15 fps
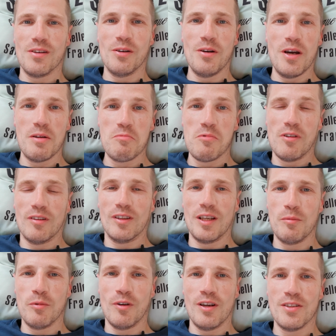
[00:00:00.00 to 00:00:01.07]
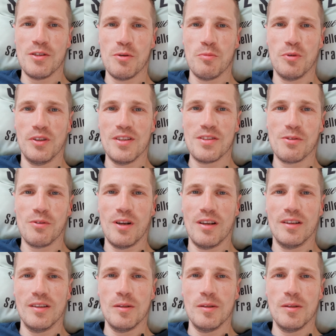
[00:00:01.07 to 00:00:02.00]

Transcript: All right, well, keep your eyes open, it's all right.